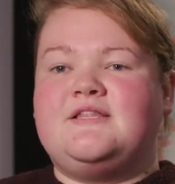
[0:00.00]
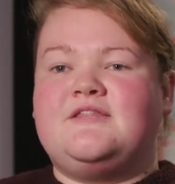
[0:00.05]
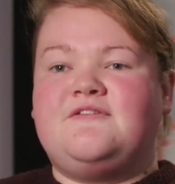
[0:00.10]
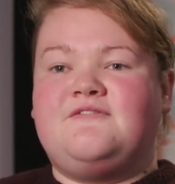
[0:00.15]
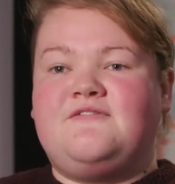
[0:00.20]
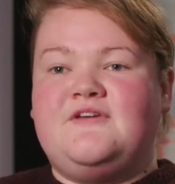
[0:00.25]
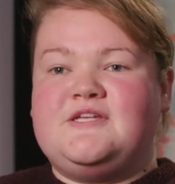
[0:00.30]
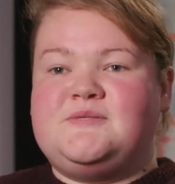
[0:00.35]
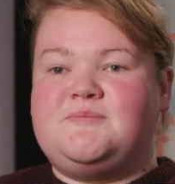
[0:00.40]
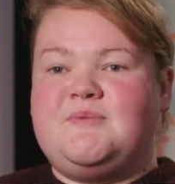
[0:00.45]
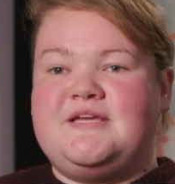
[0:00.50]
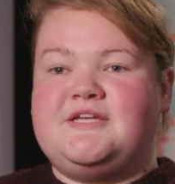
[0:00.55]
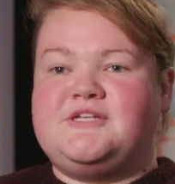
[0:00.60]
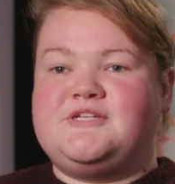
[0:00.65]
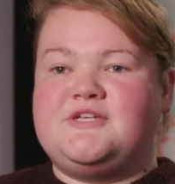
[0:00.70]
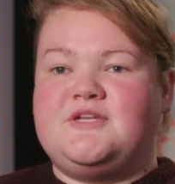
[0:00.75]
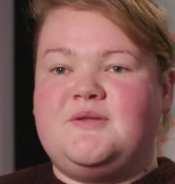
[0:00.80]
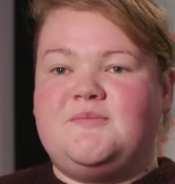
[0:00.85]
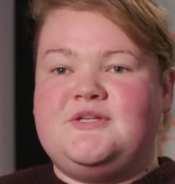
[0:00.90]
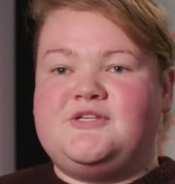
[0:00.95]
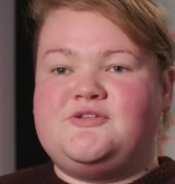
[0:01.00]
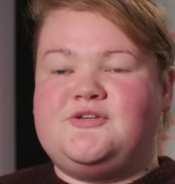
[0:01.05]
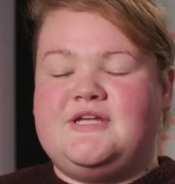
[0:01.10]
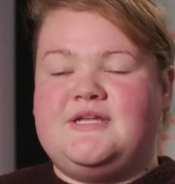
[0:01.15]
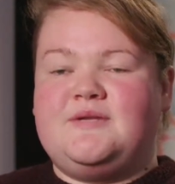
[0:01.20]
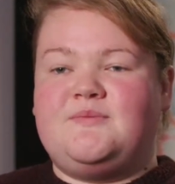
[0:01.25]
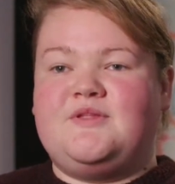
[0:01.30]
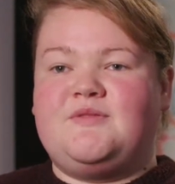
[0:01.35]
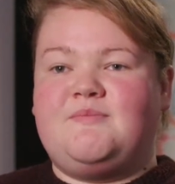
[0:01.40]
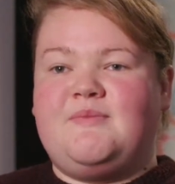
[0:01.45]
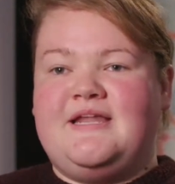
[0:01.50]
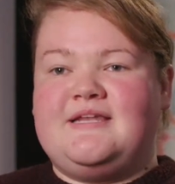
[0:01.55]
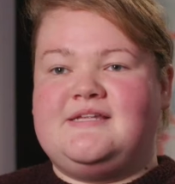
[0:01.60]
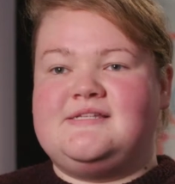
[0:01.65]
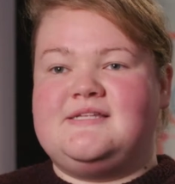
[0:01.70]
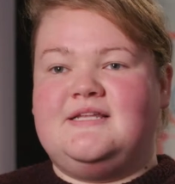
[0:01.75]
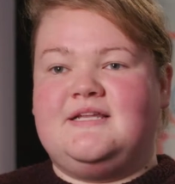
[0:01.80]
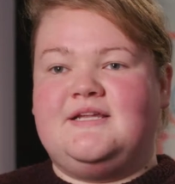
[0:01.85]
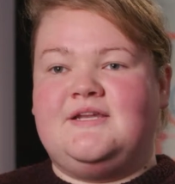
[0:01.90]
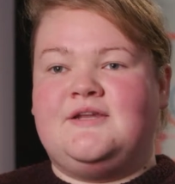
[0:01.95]
The first patient to be treated with
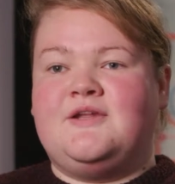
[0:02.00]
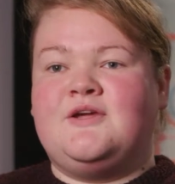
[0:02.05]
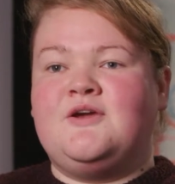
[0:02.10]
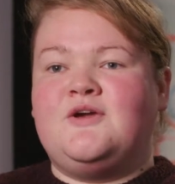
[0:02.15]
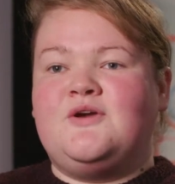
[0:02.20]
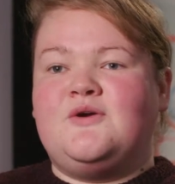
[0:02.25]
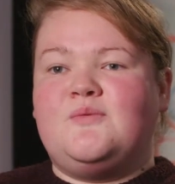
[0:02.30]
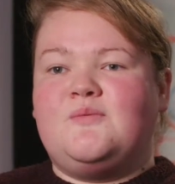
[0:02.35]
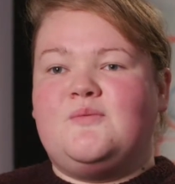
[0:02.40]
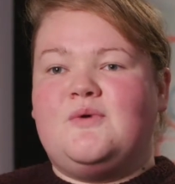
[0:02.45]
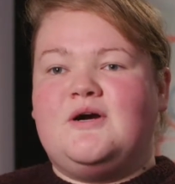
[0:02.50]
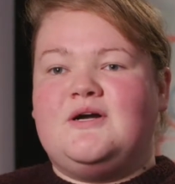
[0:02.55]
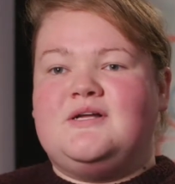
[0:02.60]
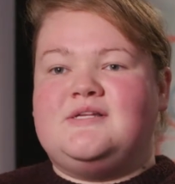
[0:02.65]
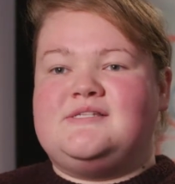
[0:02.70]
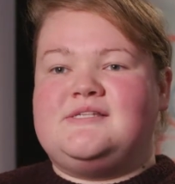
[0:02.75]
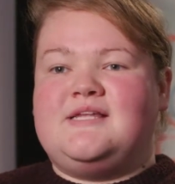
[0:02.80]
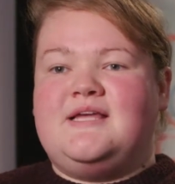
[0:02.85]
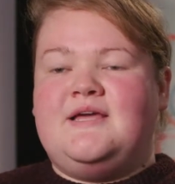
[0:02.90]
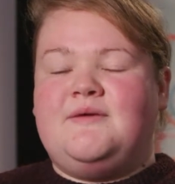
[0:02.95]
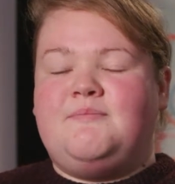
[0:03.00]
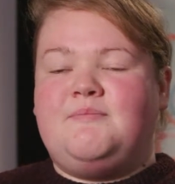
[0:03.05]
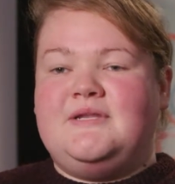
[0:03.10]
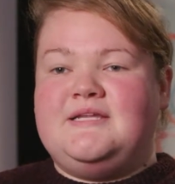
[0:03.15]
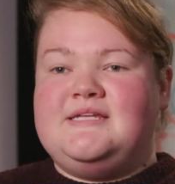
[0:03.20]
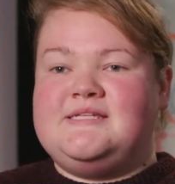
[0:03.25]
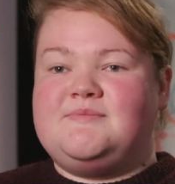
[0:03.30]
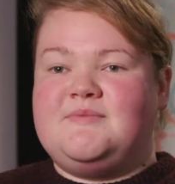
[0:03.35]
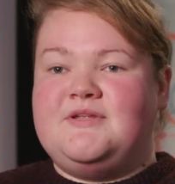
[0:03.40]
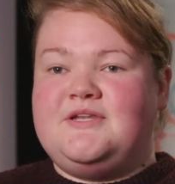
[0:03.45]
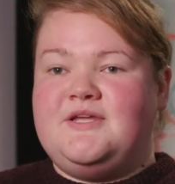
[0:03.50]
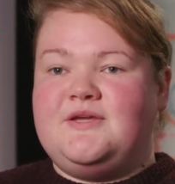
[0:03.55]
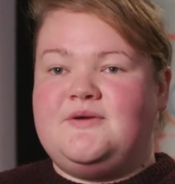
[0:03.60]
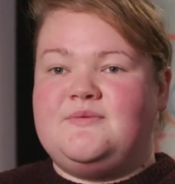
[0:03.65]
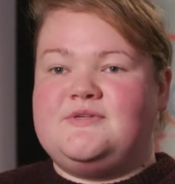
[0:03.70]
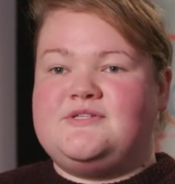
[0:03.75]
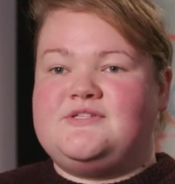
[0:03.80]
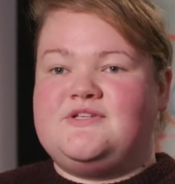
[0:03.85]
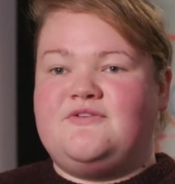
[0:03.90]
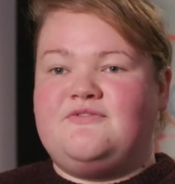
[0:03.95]
penicillin was a policeman who
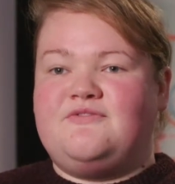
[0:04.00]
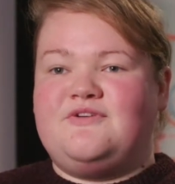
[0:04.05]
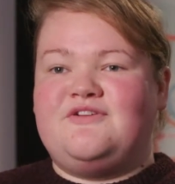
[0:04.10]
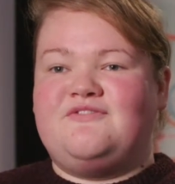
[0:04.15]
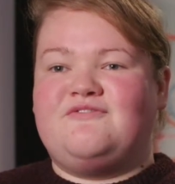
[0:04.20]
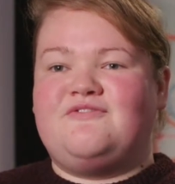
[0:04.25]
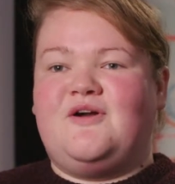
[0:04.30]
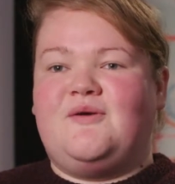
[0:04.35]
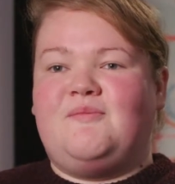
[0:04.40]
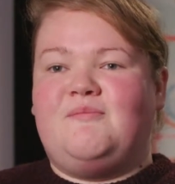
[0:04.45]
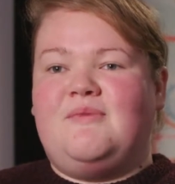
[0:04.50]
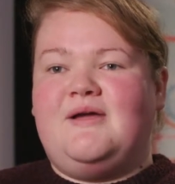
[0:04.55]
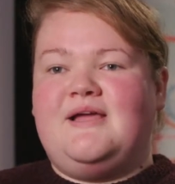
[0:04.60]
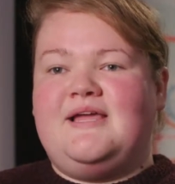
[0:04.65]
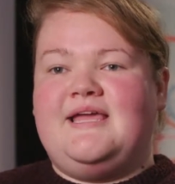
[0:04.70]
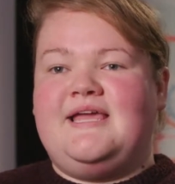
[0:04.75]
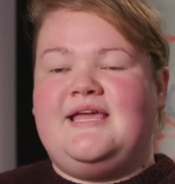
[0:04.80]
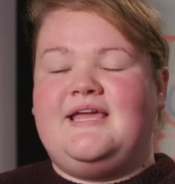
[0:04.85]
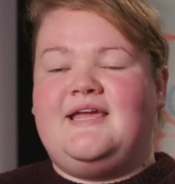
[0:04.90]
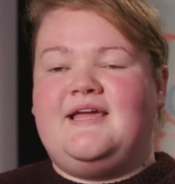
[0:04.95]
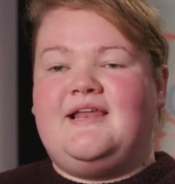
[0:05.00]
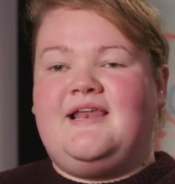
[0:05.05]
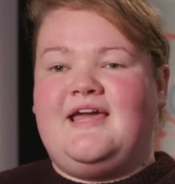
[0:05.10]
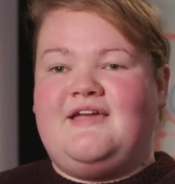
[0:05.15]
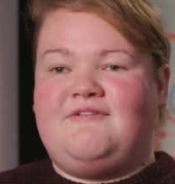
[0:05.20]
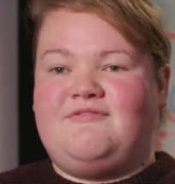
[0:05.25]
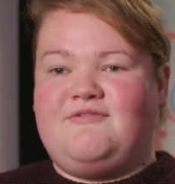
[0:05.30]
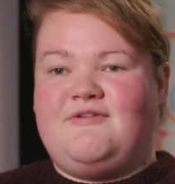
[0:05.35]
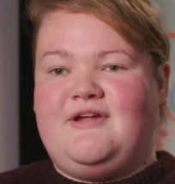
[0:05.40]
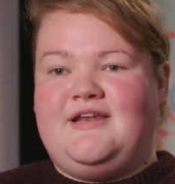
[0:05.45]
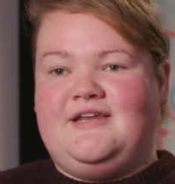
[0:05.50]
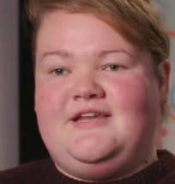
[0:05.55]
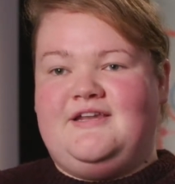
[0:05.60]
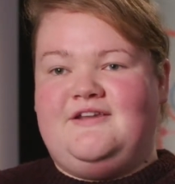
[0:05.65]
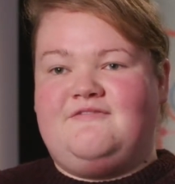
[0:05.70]
was suffering from a life-threatening